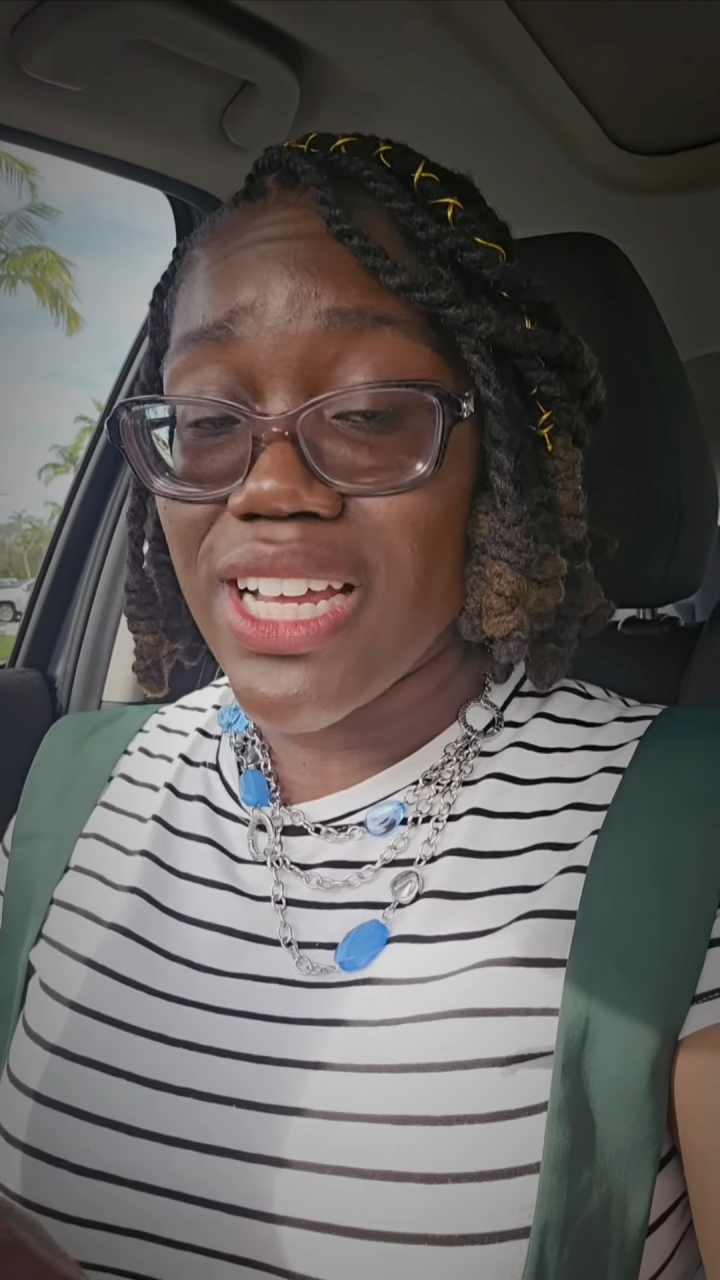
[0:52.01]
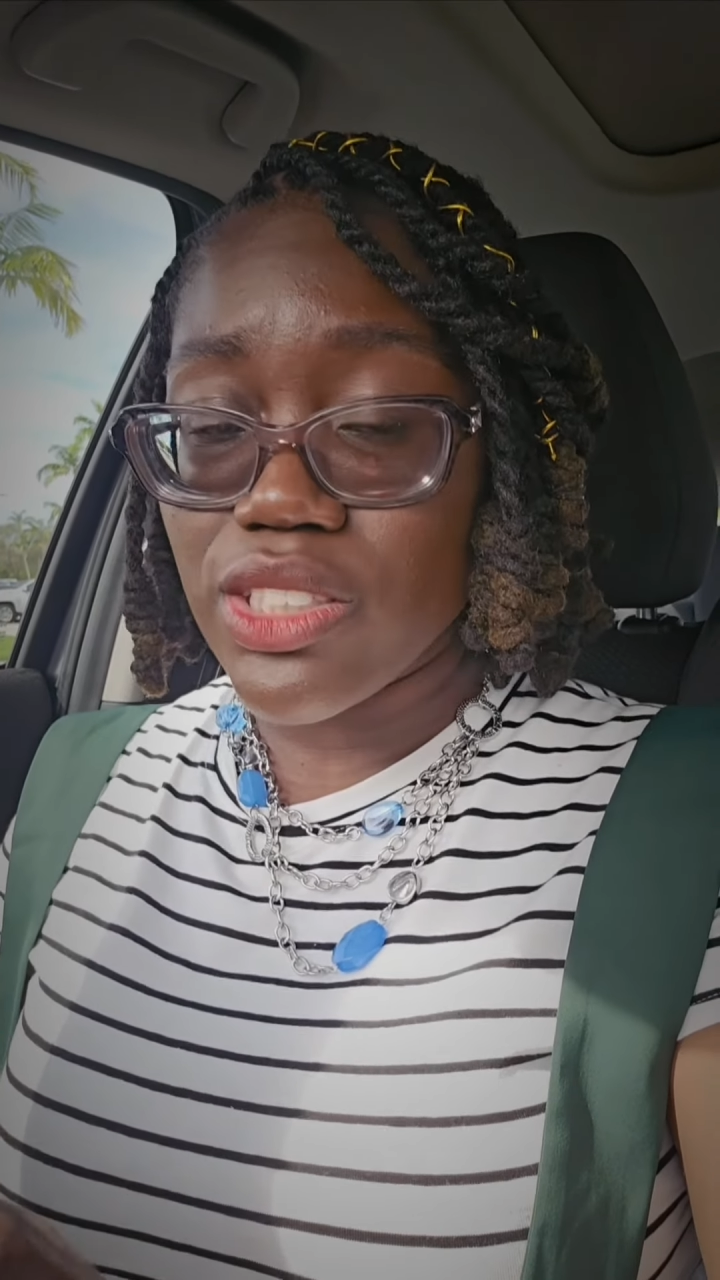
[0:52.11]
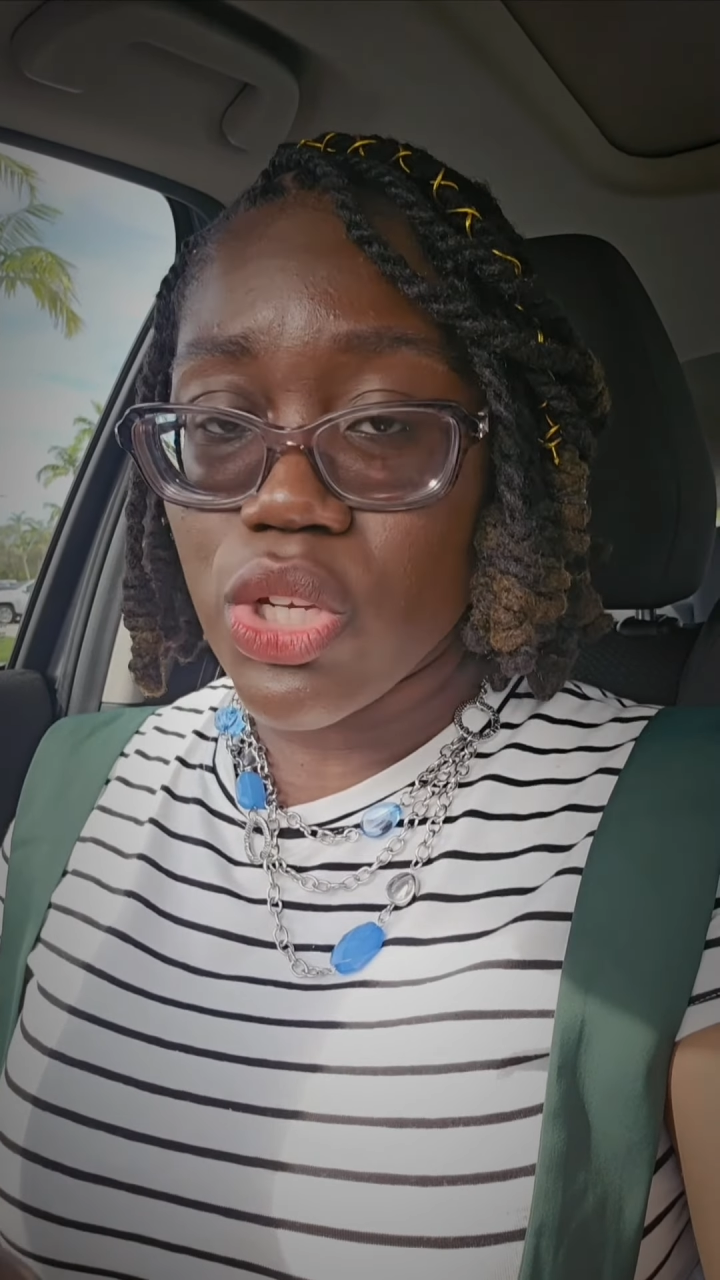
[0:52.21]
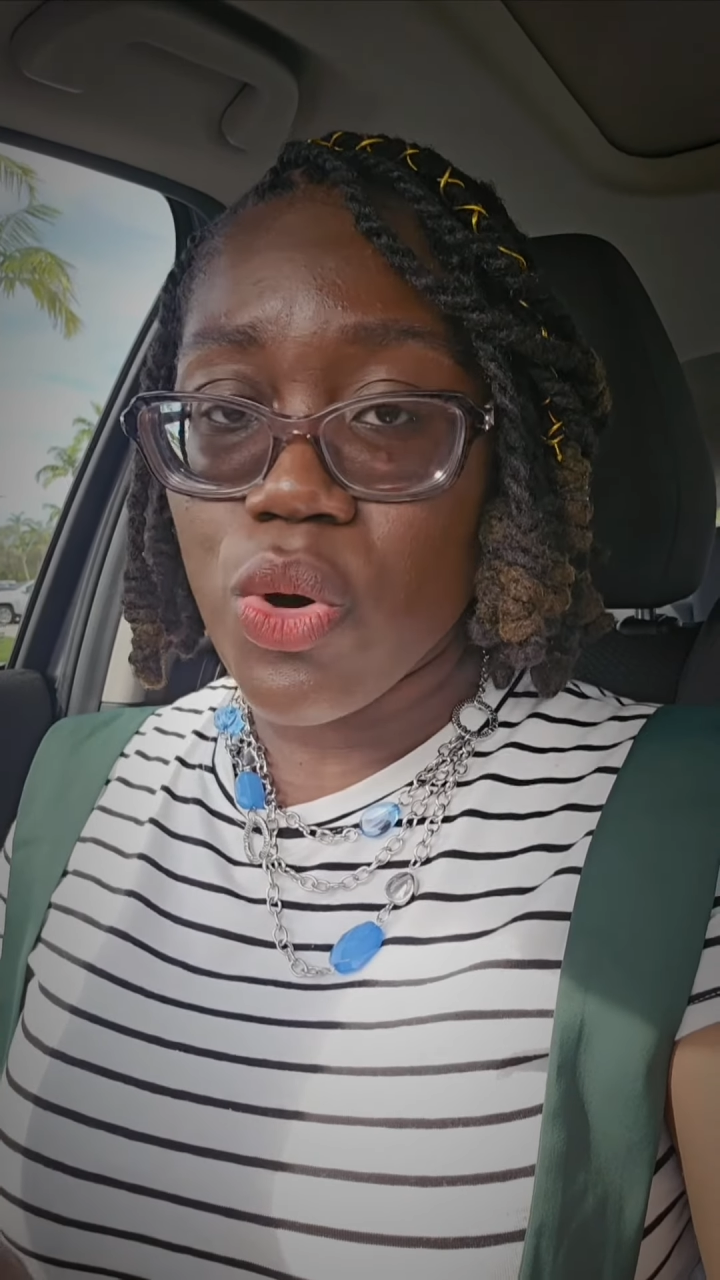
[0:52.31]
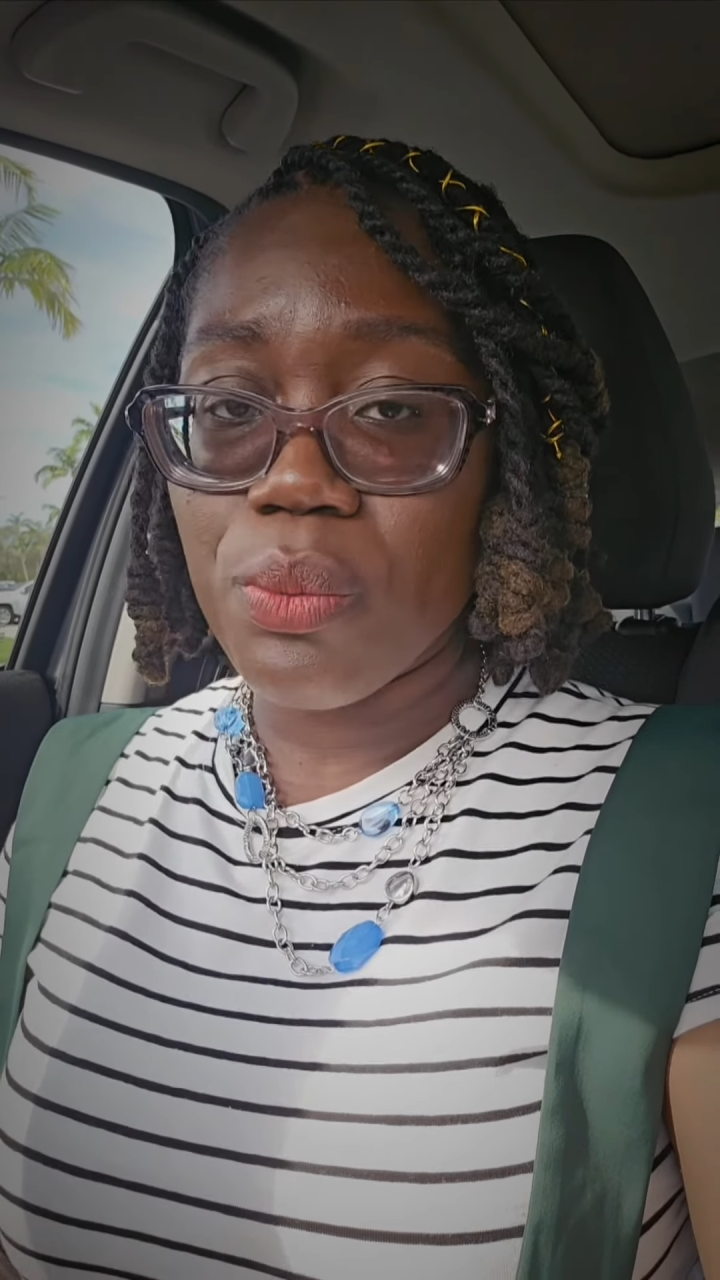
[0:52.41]

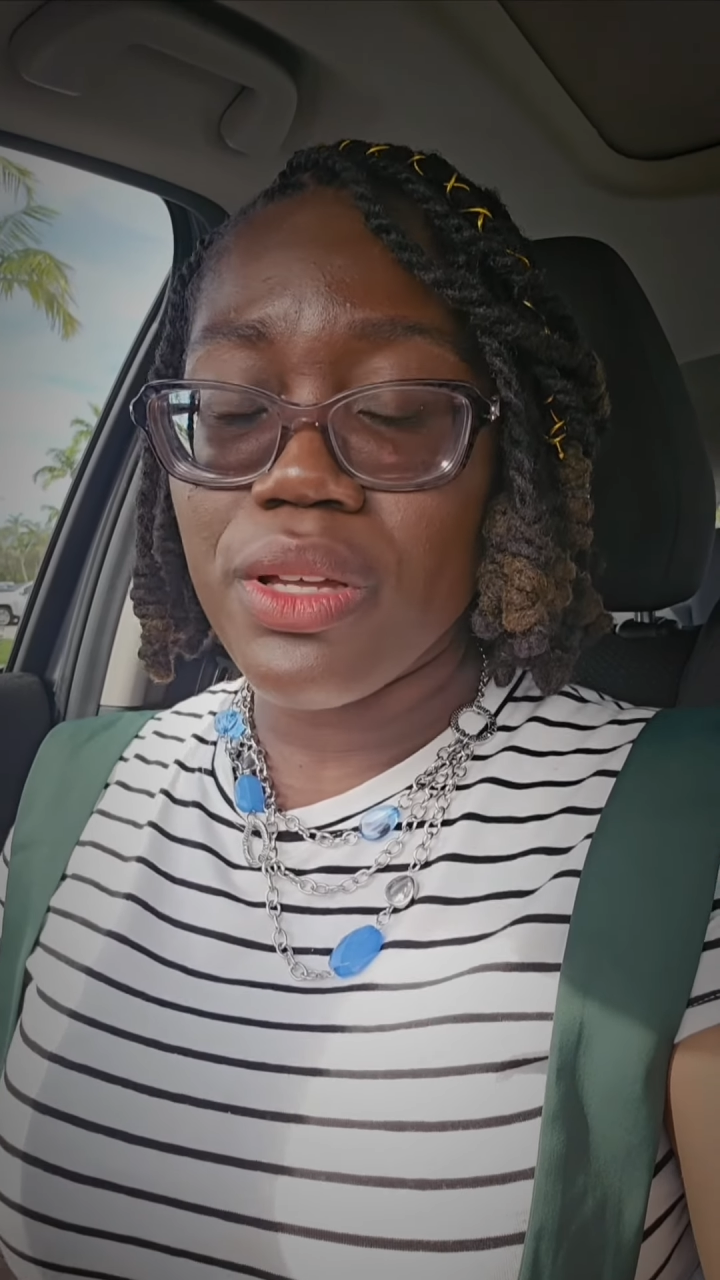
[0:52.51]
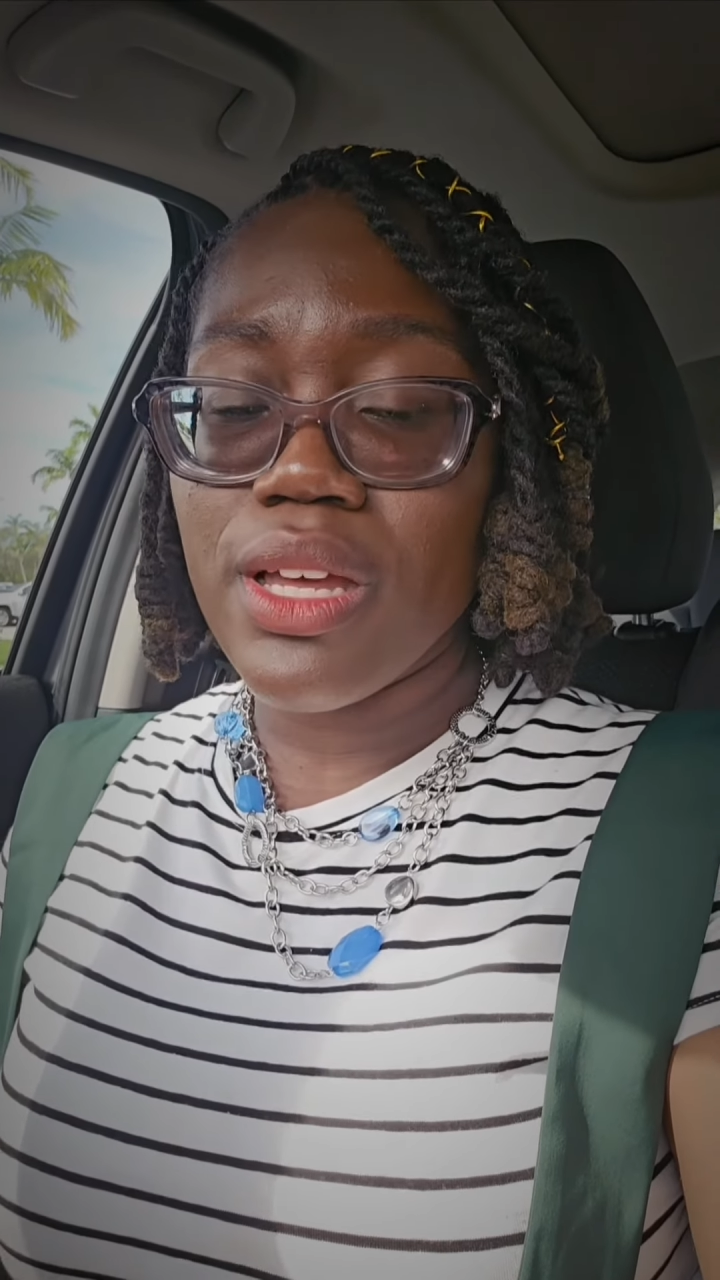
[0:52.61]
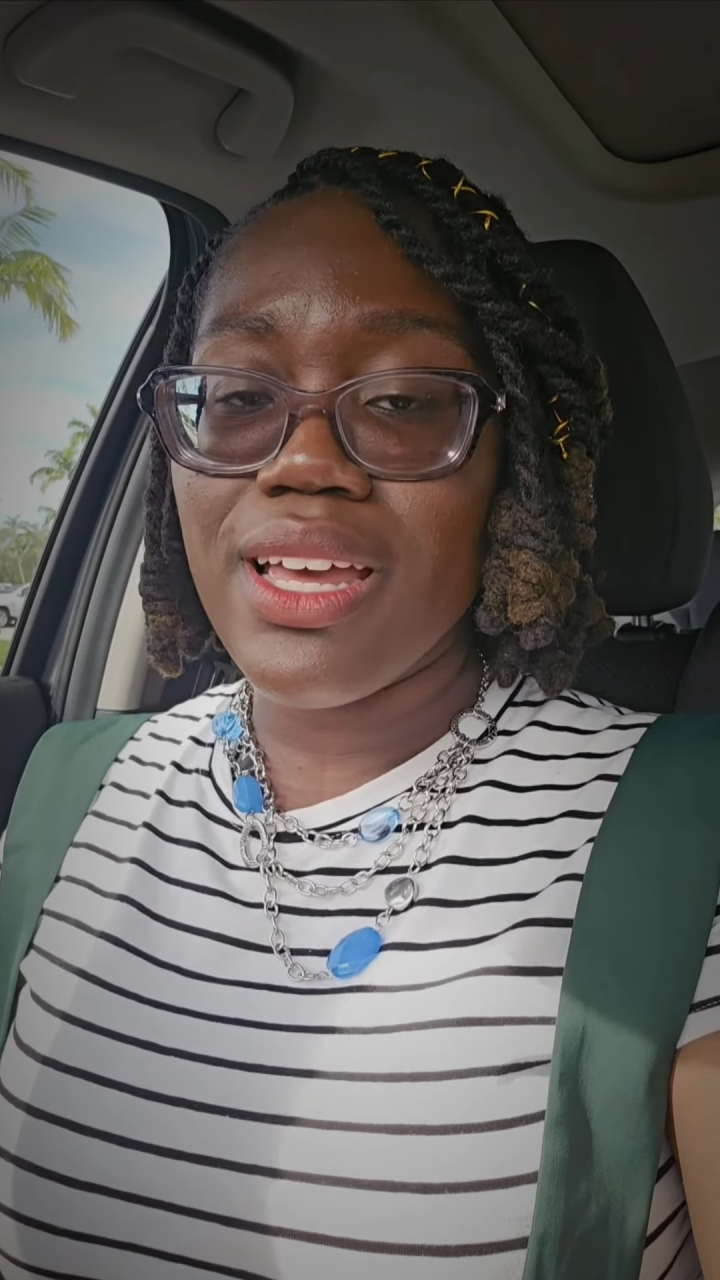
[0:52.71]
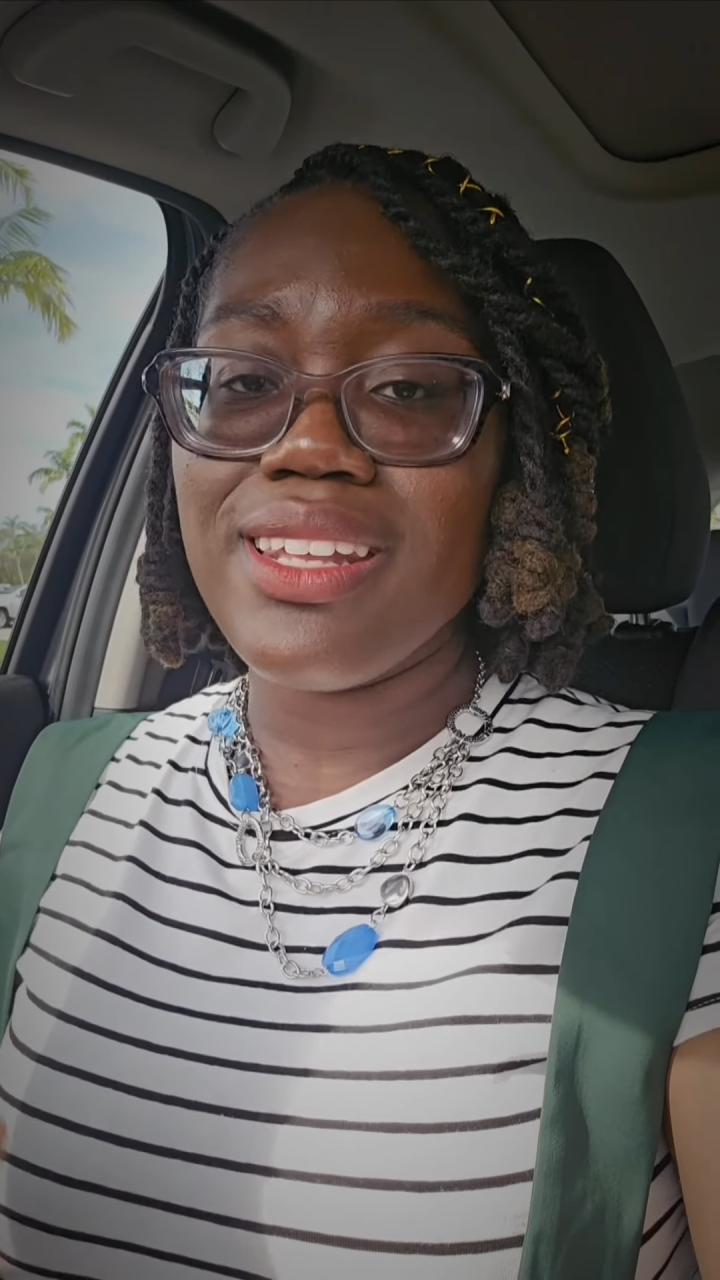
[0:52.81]
is hope,